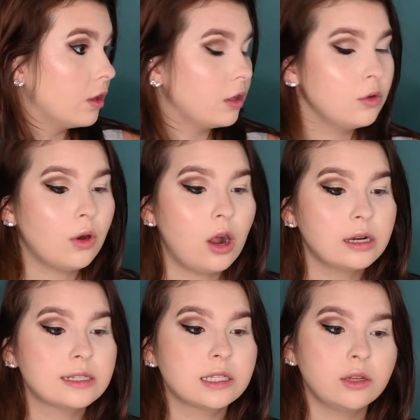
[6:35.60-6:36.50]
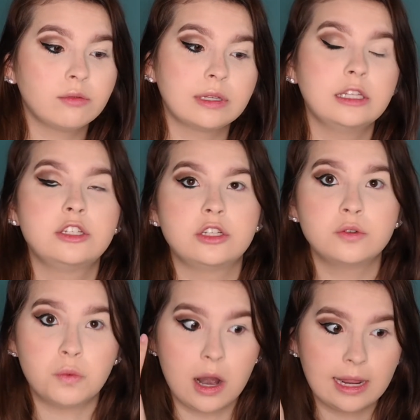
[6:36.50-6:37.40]
You honestly really
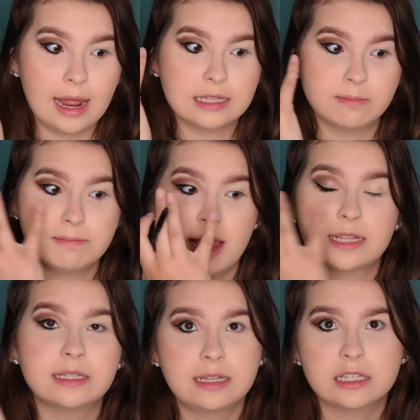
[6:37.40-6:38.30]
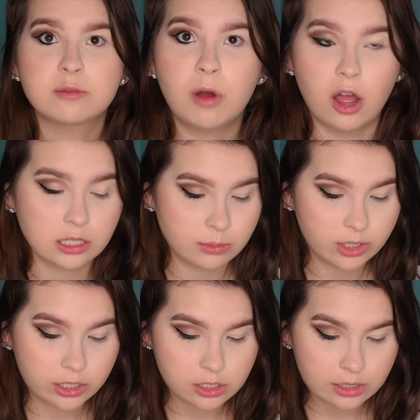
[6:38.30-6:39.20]
do want it as messy as possible
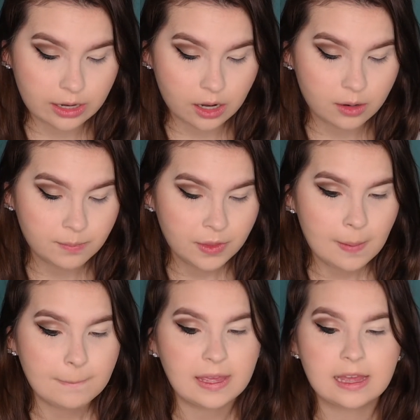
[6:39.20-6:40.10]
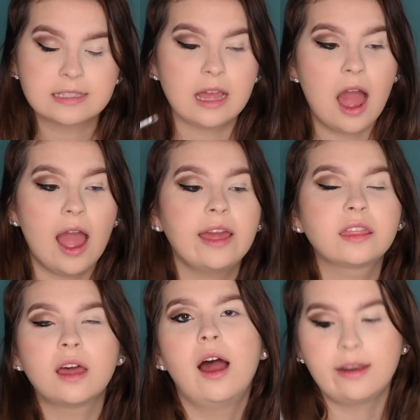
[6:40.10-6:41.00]
under there, because I
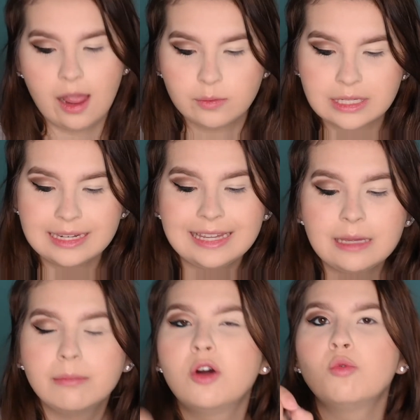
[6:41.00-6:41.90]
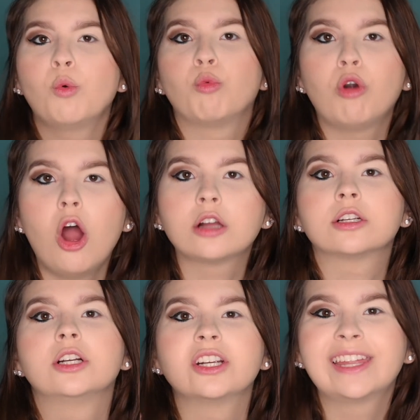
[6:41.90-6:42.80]
thought I was an emo
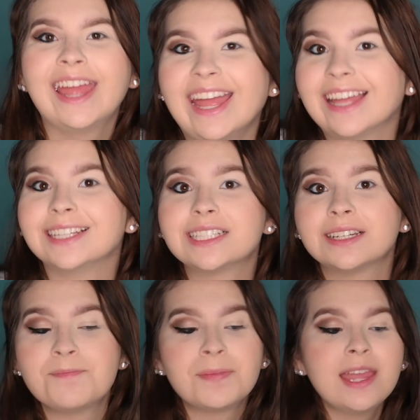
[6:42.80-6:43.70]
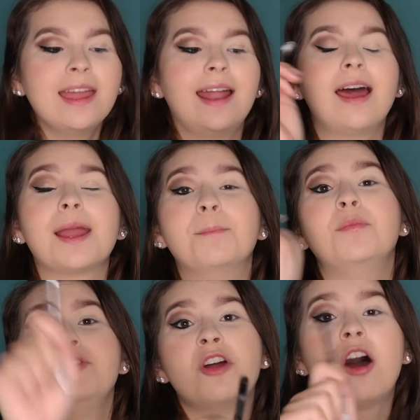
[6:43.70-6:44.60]
rocker kid, and I
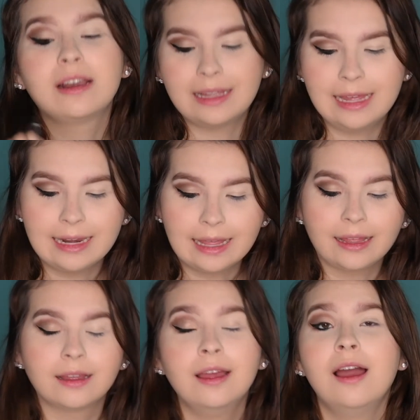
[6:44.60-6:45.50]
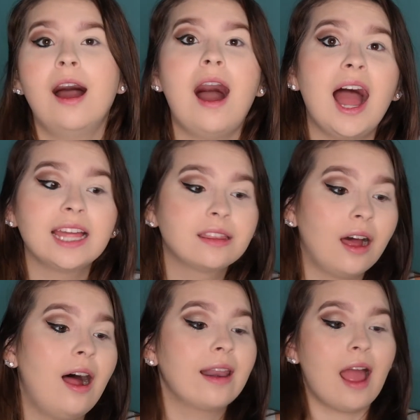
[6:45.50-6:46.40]
am not kidding. I
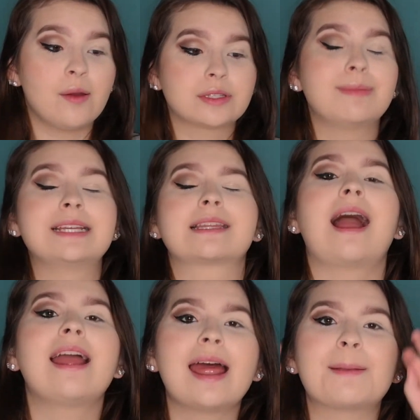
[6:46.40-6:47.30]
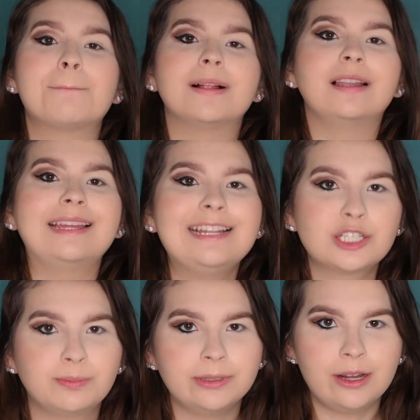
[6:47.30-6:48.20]
thought I was amazing. I had
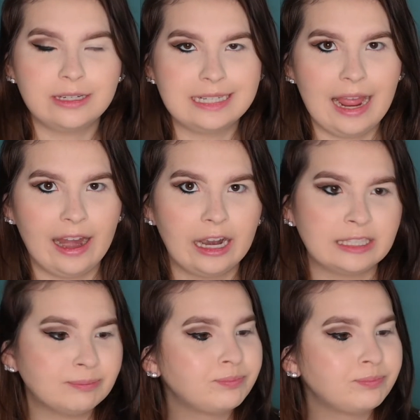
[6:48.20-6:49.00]
bleach blonde hair.